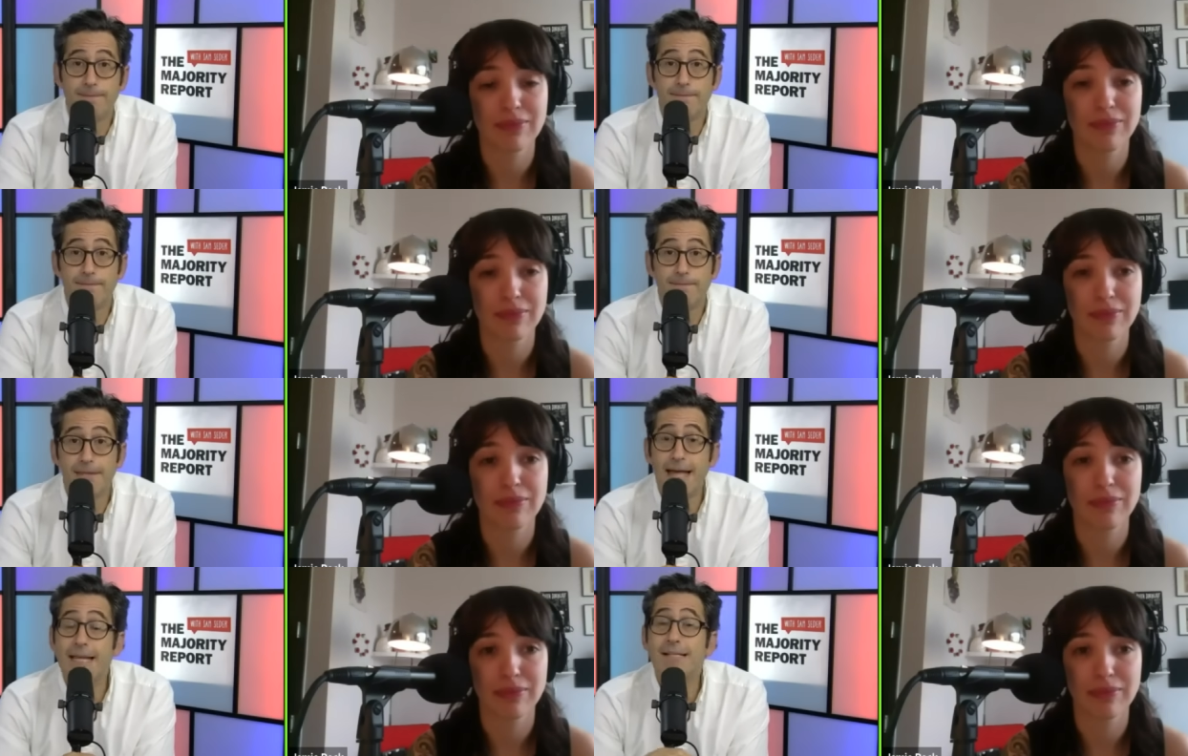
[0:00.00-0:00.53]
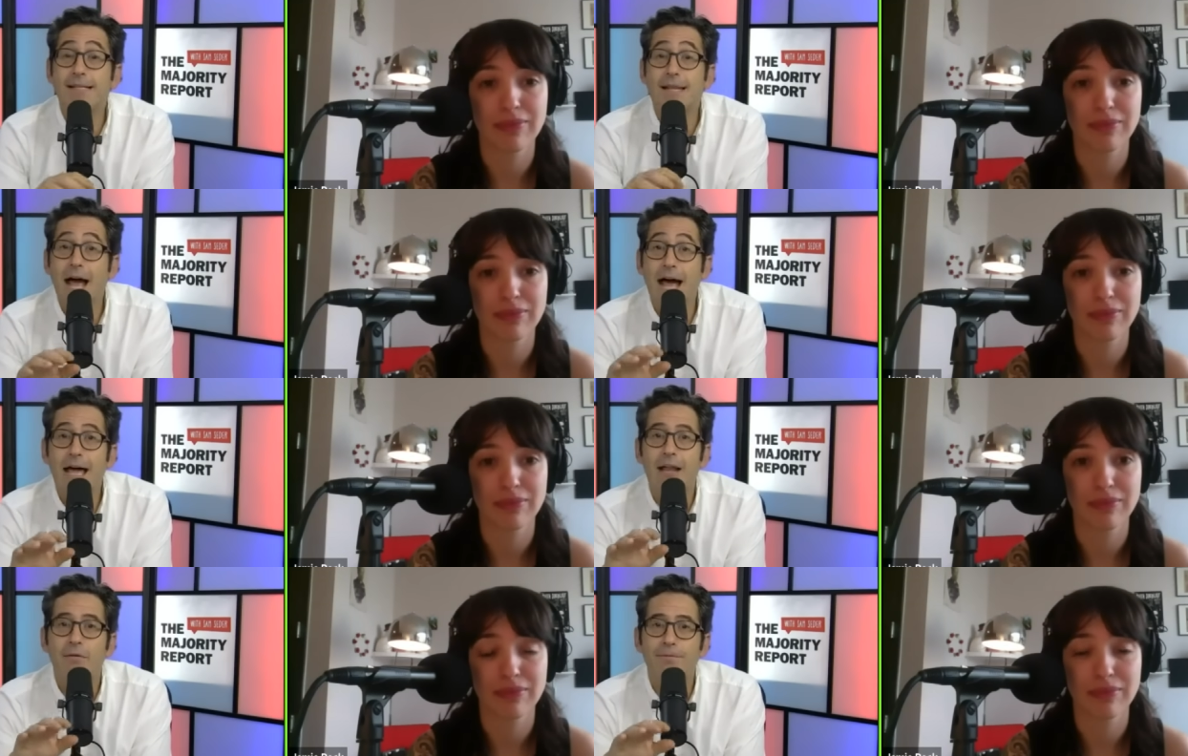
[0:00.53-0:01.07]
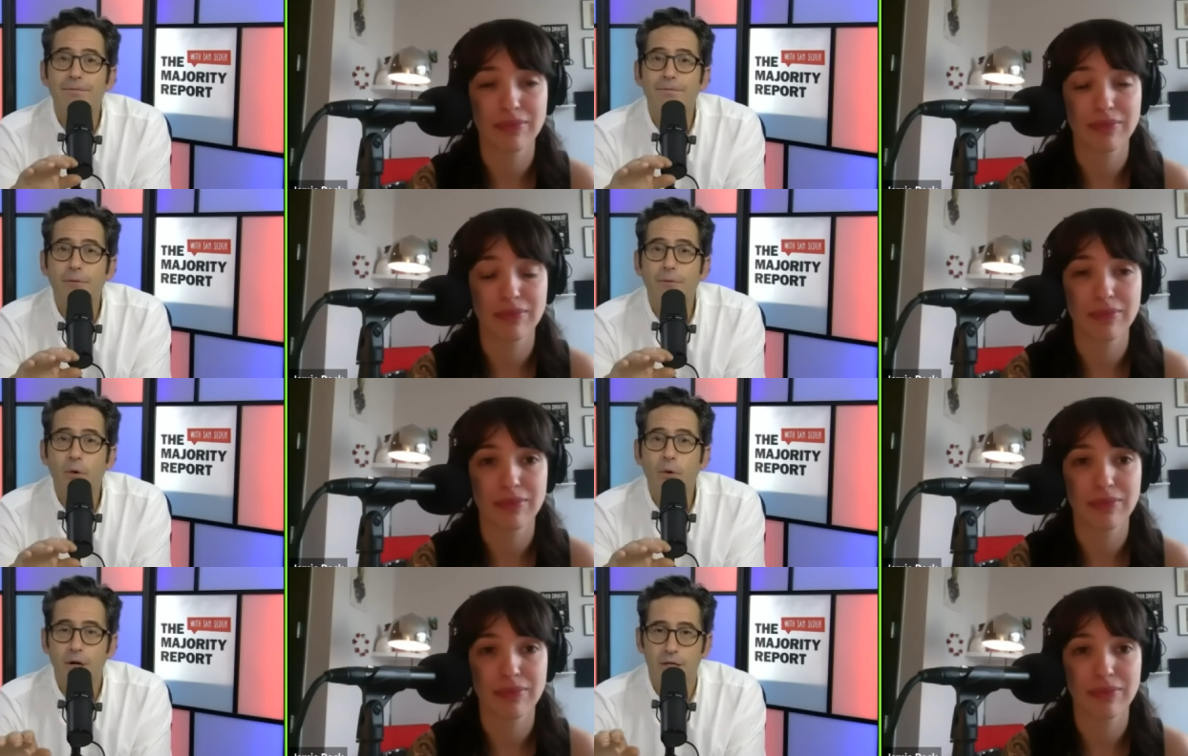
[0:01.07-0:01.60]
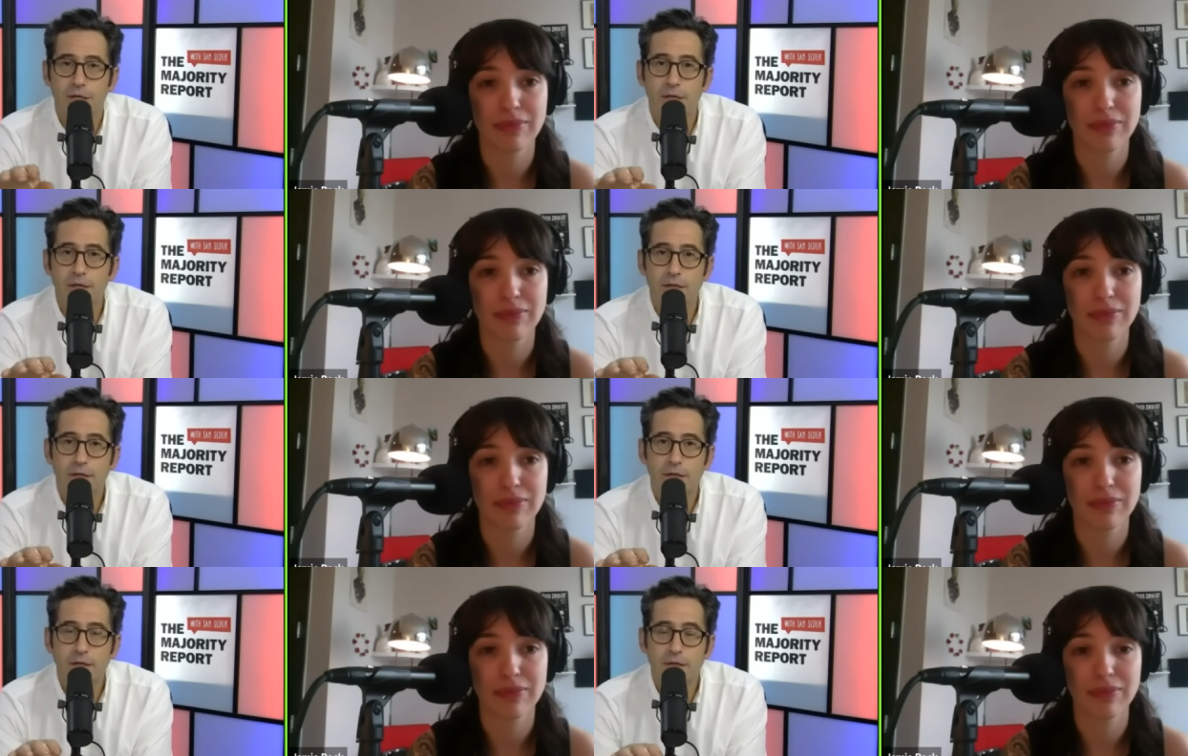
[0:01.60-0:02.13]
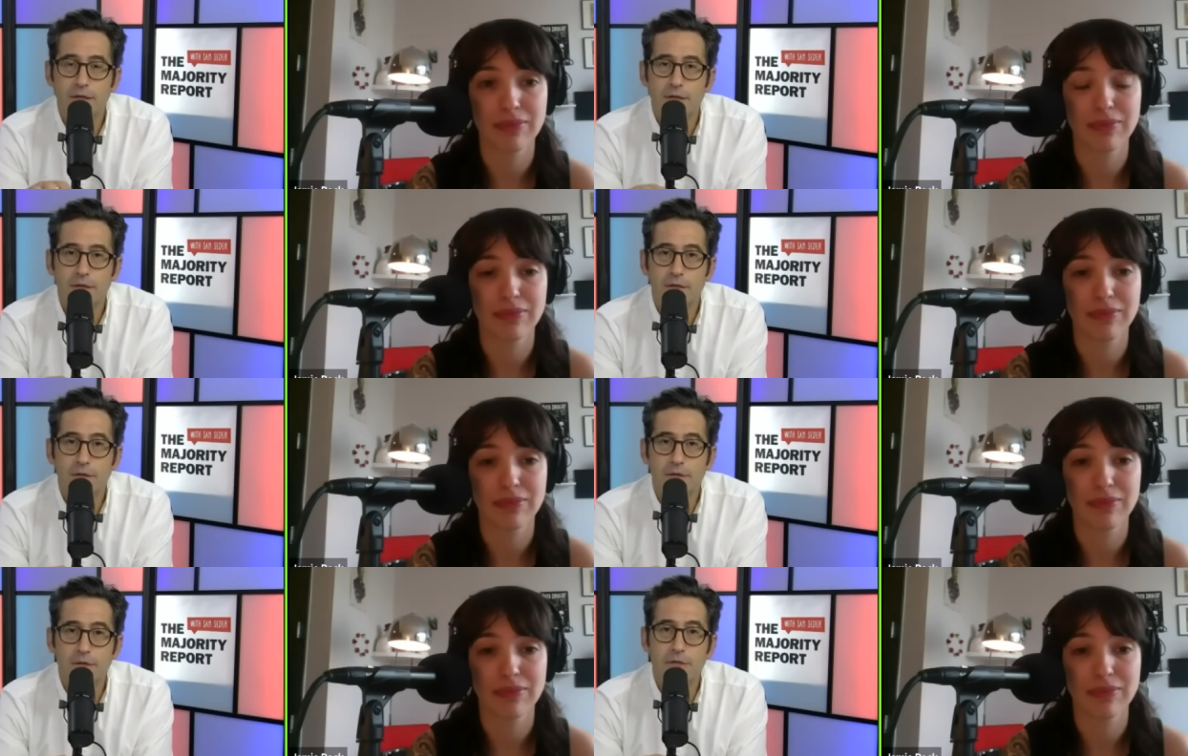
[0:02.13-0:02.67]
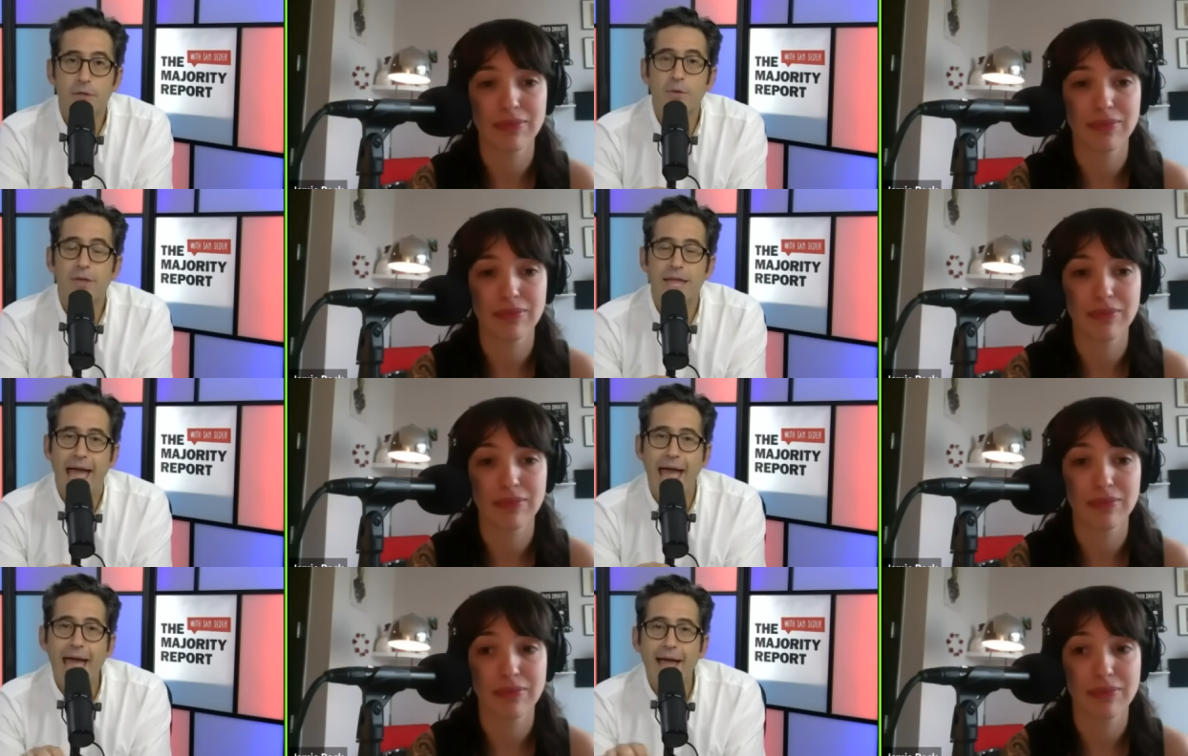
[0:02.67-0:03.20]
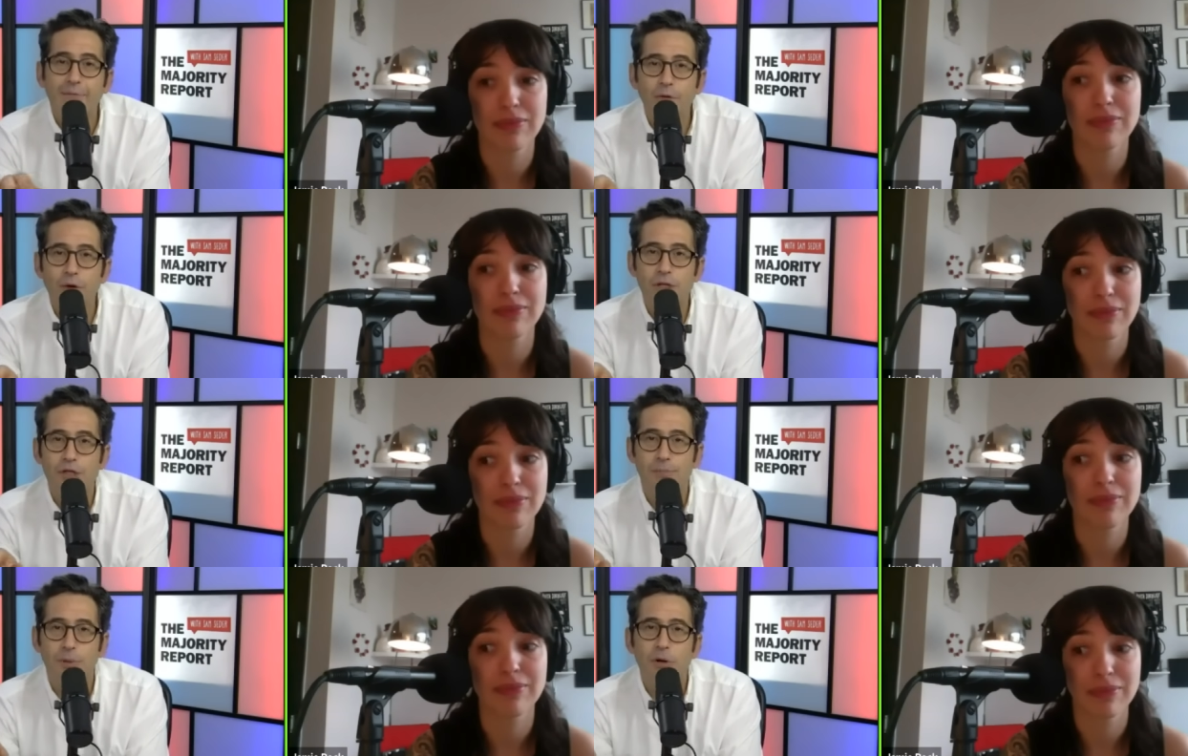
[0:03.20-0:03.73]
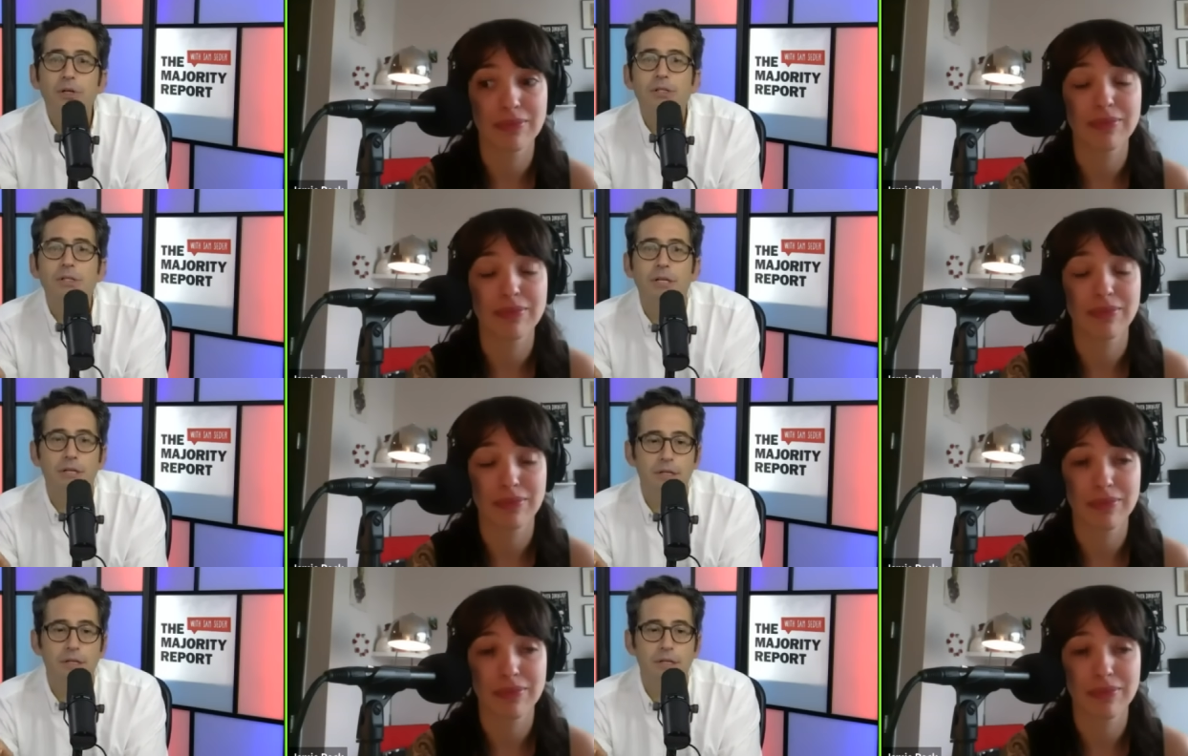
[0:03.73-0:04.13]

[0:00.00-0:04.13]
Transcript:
Speaker 1: That is not afforded to the average person.